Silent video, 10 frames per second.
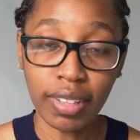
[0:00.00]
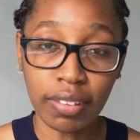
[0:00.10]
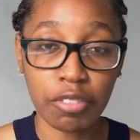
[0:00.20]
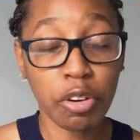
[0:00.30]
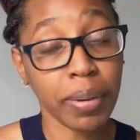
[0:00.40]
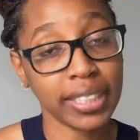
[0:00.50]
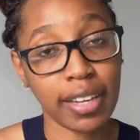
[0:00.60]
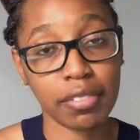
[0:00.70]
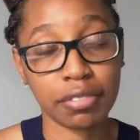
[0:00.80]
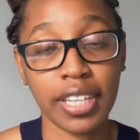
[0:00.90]
for
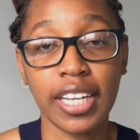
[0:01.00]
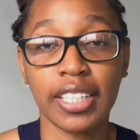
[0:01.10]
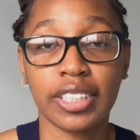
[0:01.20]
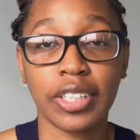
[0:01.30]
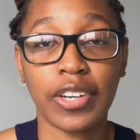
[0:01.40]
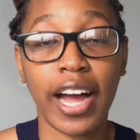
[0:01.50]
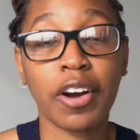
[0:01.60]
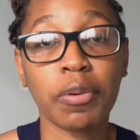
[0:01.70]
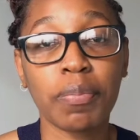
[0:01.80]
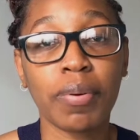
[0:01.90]
myself. So I
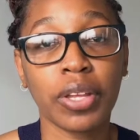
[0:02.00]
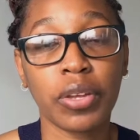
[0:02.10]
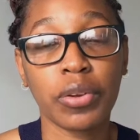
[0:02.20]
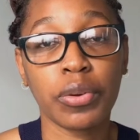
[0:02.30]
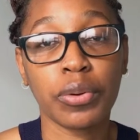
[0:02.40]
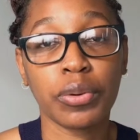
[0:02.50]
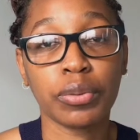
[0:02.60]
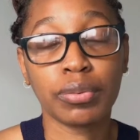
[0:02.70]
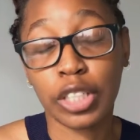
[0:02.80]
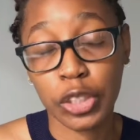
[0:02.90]
hope you
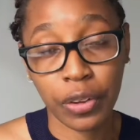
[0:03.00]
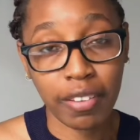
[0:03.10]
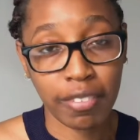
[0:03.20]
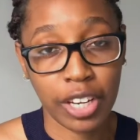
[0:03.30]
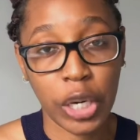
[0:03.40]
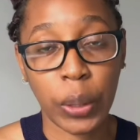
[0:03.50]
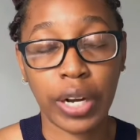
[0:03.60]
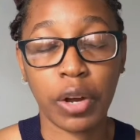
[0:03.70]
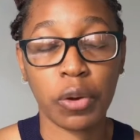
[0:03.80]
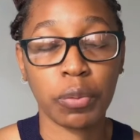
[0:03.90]
enjoy the video and I
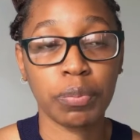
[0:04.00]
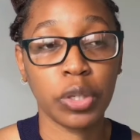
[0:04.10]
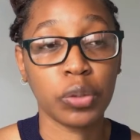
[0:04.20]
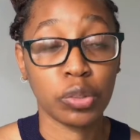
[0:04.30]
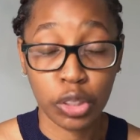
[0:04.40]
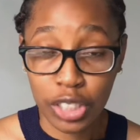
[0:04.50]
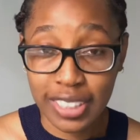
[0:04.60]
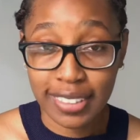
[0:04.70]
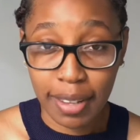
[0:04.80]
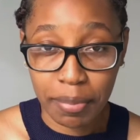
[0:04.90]
hope you learn
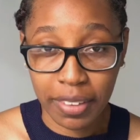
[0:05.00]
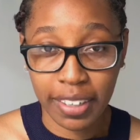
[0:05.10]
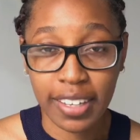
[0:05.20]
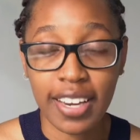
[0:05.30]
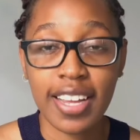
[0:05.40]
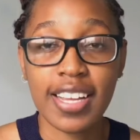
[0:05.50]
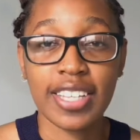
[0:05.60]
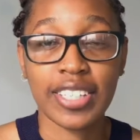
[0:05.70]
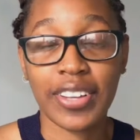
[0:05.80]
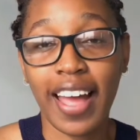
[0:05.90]
something.
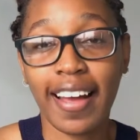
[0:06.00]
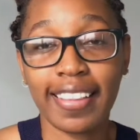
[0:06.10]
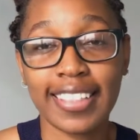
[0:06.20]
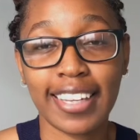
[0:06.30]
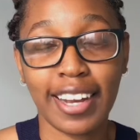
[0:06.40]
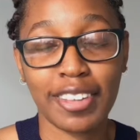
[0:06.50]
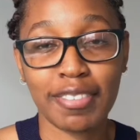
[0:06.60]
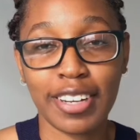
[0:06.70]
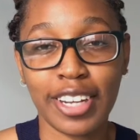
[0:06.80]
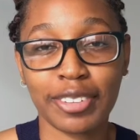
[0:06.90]
So yeah, let's get into this
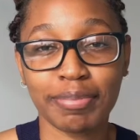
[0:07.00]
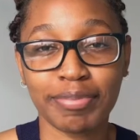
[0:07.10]
video.